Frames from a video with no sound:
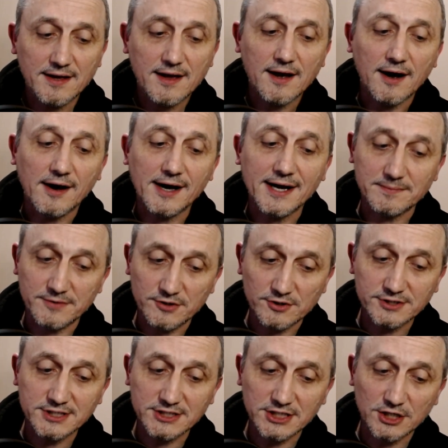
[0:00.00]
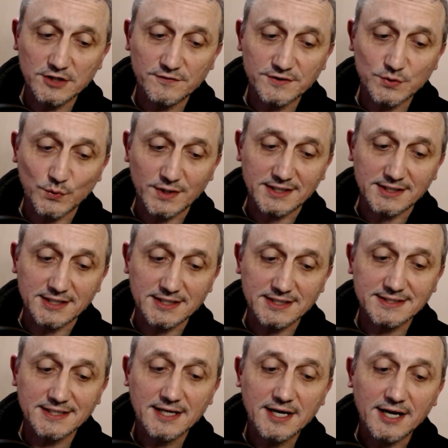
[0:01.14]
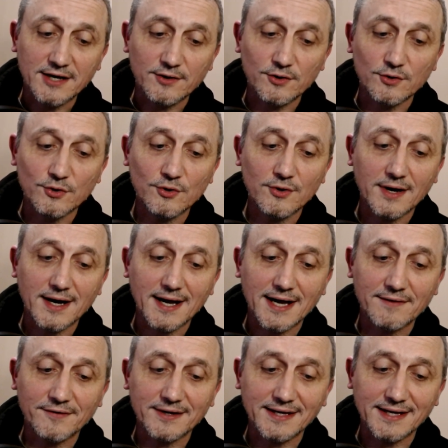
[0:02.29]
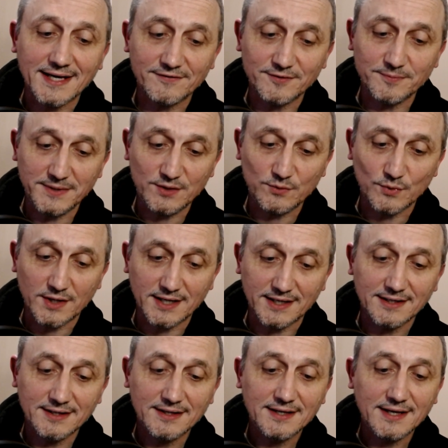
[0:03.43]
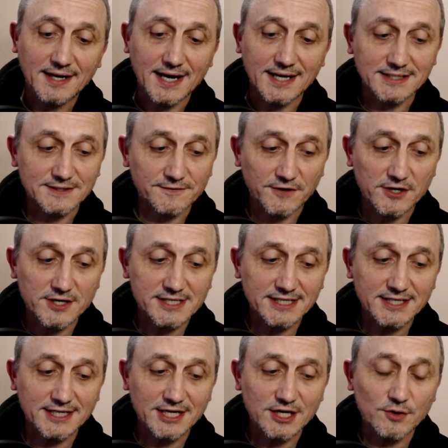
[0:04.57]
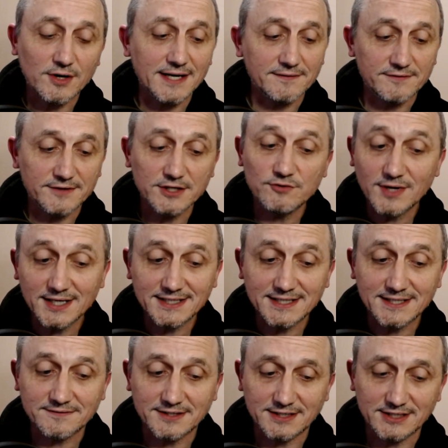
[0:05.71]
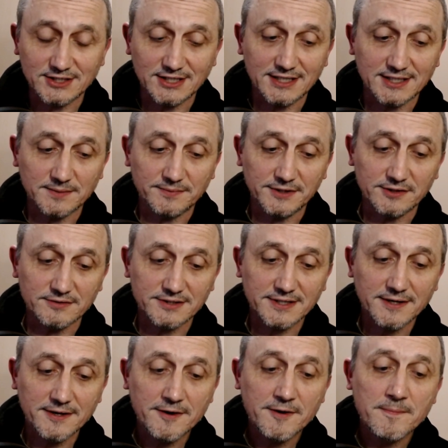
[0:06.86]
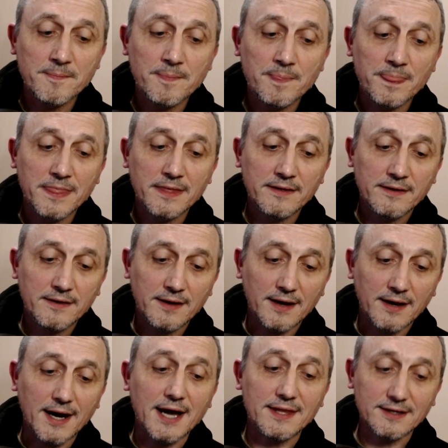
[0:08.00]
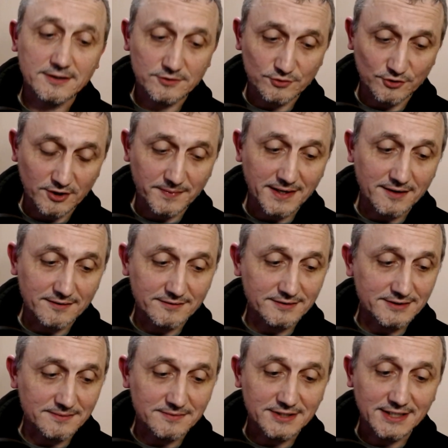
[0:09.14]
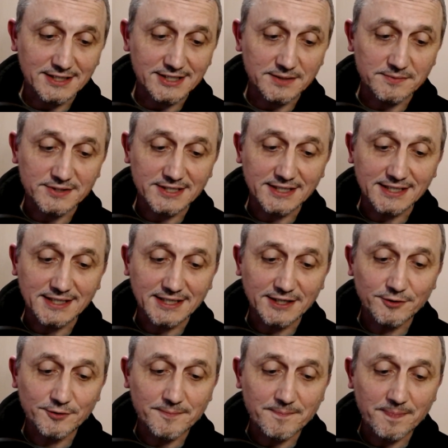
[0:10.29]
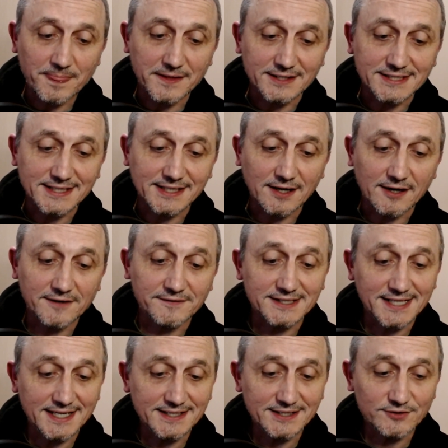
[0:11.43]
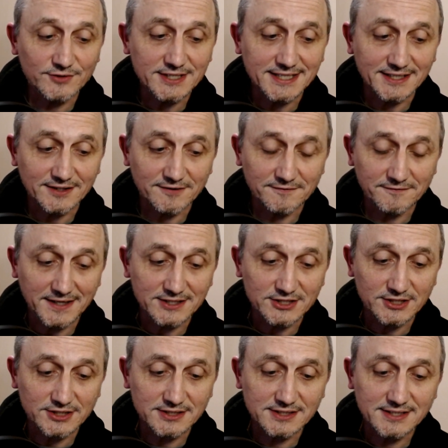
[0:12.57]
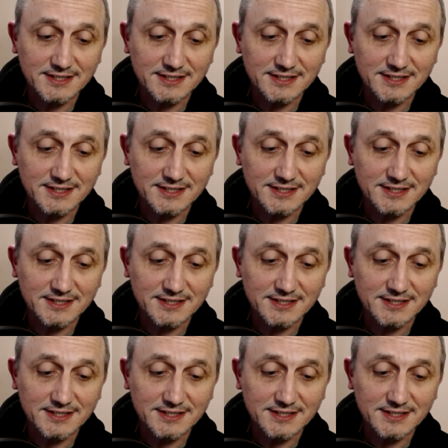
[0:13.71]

I am not a Jehovah's Witness, nor have I ever been one, and as far as I know, I have no relatives that are JWs. And then I talk about some JWs I know. I say I've attended recent conventions.